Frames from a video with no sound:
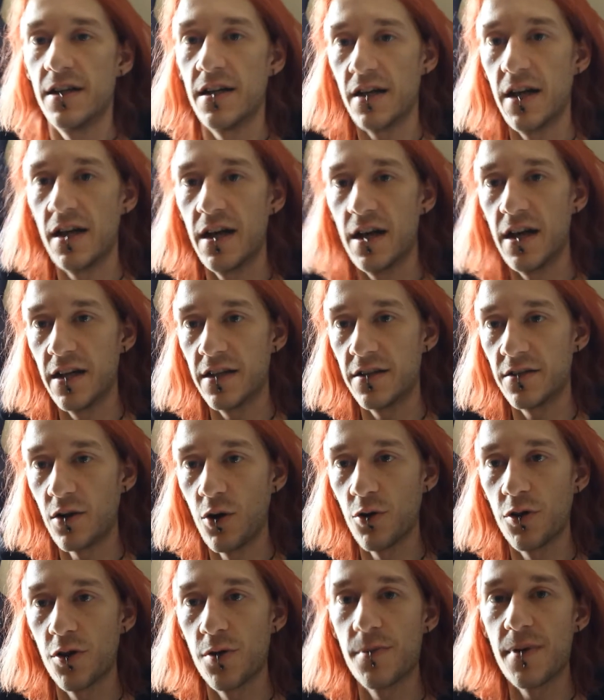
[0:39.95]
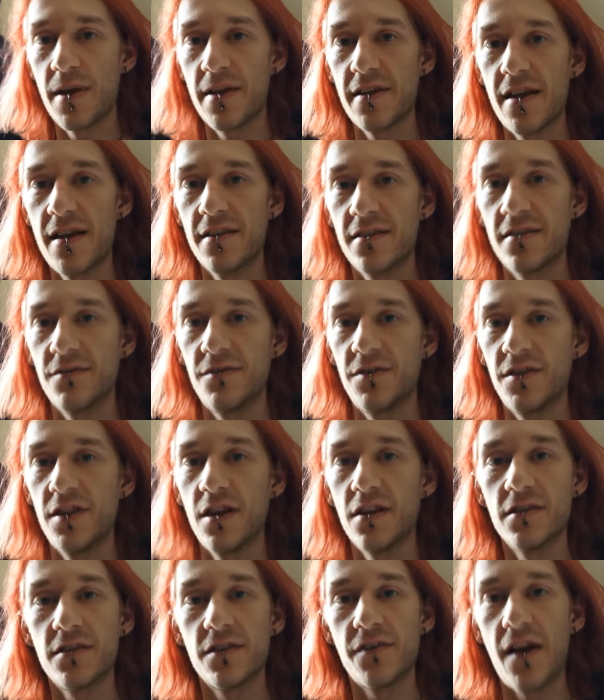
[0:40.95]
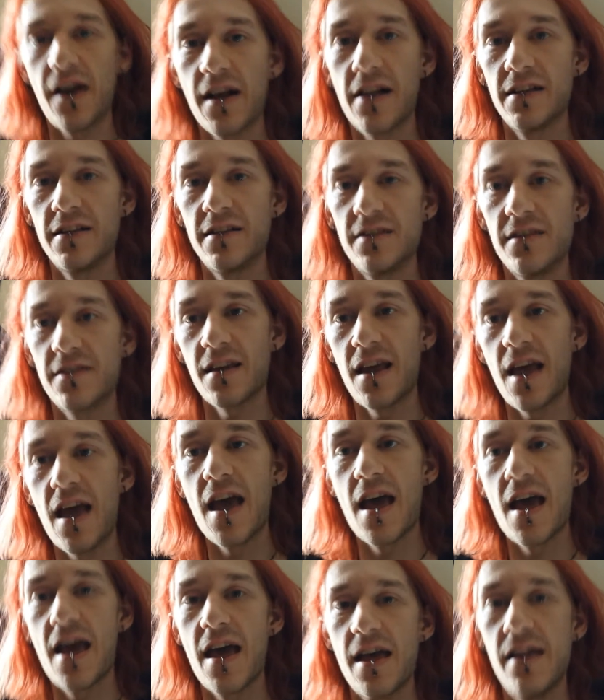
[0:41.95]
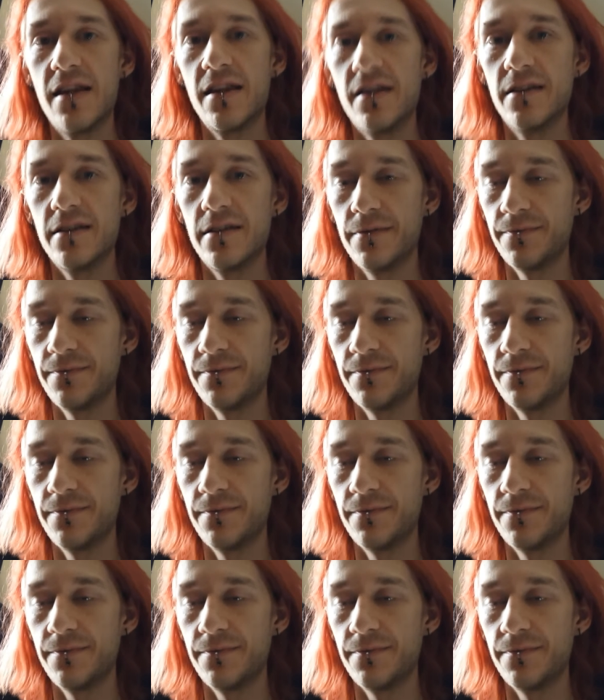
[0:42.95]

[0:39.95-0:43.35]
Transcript: told them that there's video surveillance, and